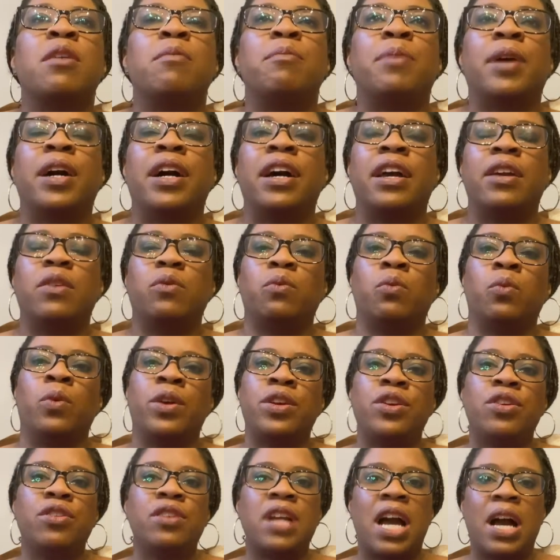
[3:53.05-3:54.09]
But
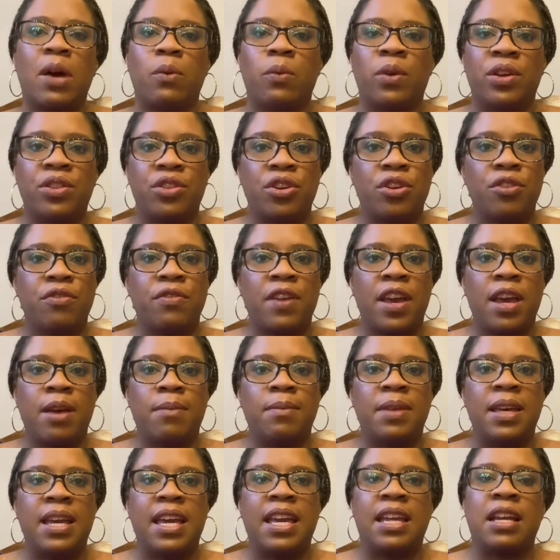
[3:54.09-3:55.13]
when you're not with your
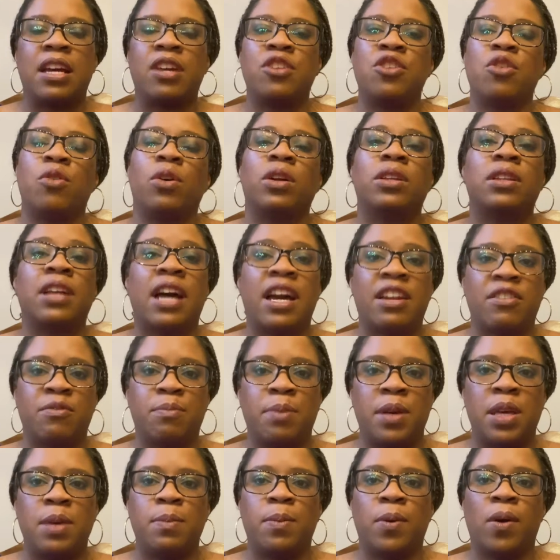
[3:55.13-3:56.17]
family, and I know a lot of
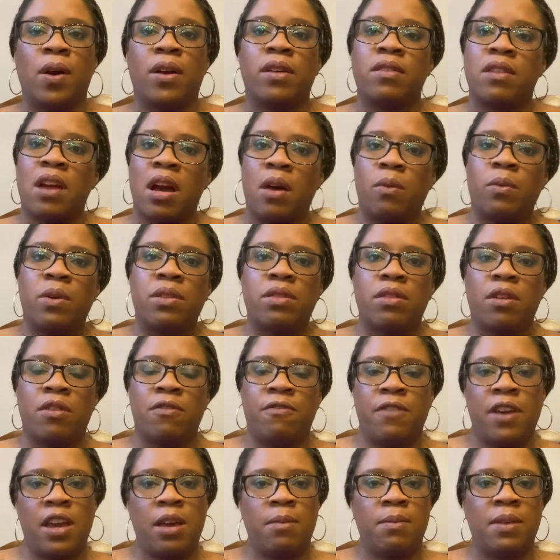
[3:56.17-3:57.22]
people are not with their
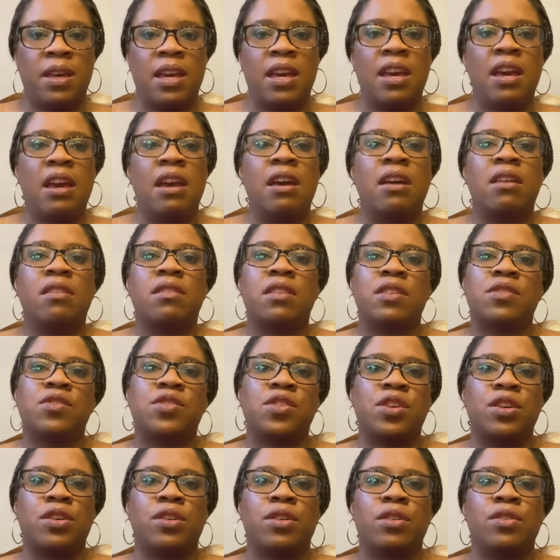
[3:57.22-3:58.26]
family this
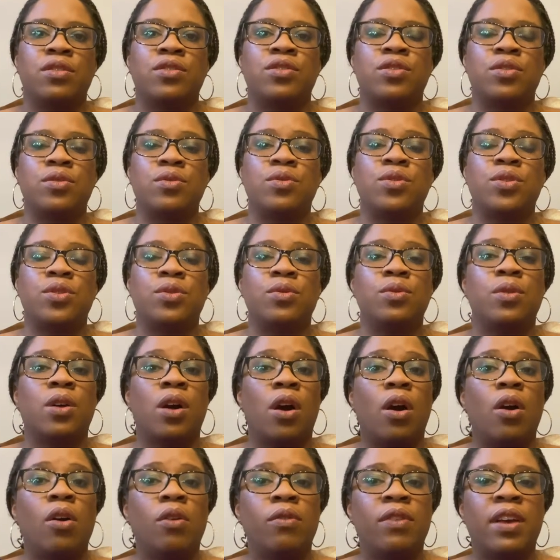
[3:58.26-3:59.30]
year due to
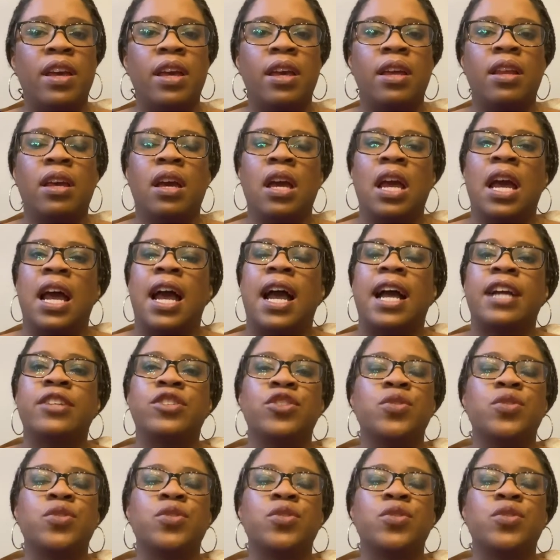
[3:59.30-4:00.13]
COVID, I just